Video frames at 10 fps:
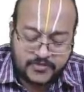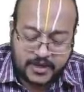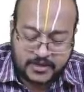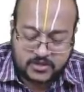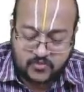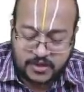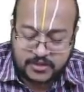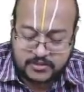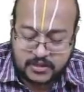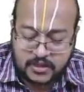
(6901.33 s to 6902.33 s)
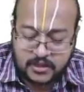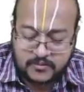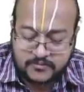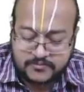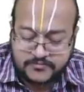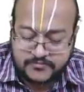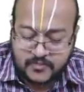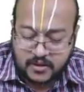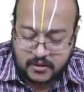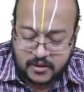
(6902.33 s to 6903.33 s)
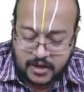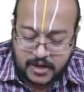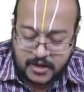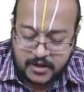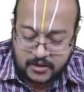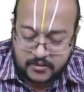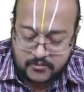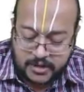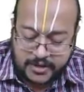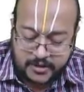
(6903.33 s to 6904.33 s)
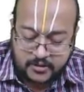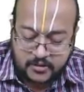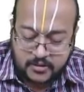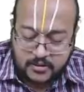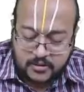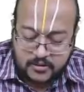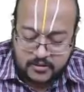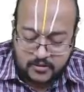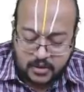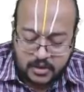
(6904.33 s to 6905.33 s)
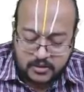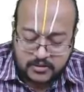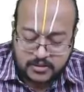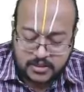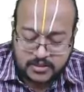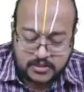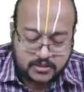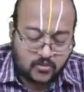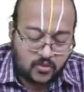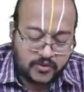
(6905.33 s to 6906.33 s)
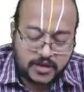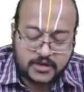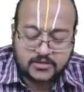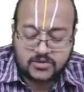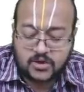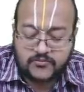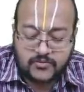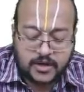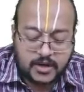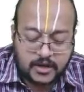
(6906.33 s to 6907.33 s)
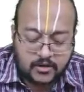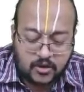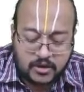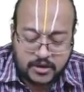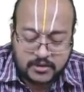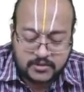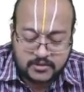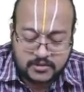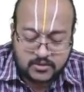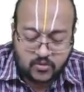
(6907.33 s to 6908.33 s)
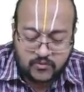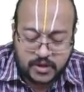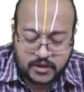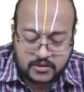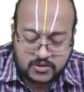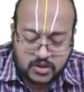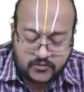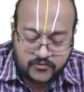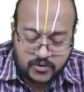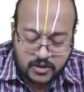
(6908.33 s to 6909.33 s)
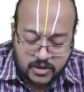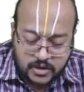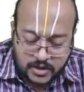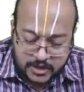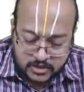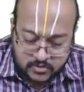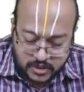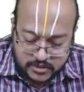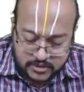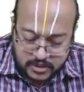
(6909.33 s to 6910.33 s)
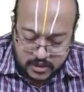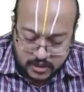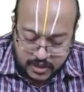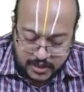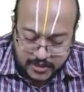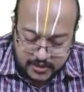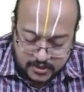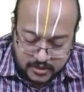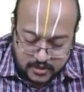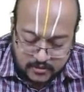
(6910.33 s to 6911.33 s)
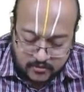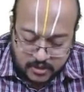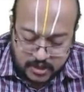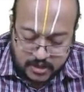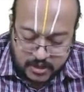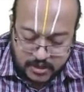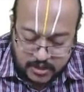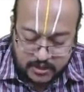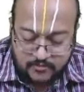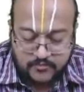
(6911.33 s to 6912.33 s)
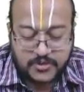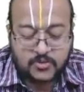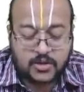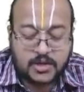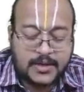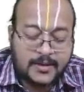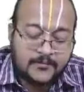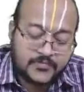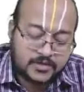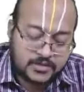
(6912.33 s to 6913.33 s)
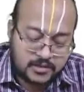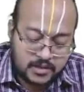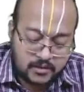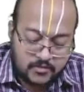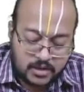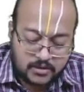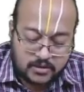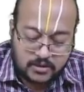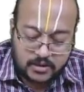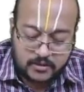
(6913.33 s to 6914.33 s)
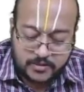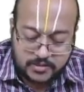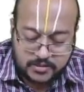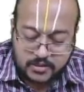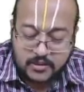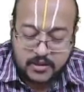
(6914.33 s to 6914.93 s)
XYZ and market. Okay, this is covariance of, I can call it as, this is covariance of XYZ and market M. Okay, this is nothing but 30%.